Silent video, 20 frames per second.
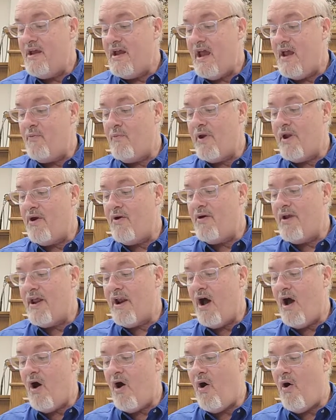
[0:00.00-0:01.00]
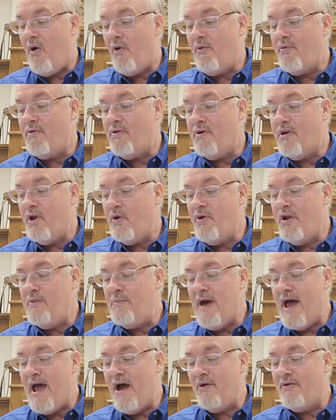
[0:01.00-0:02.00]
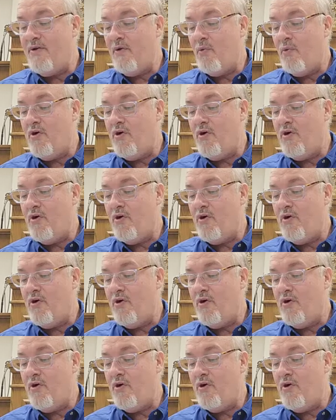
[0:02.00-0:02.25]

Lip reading: And we are in all duty bound to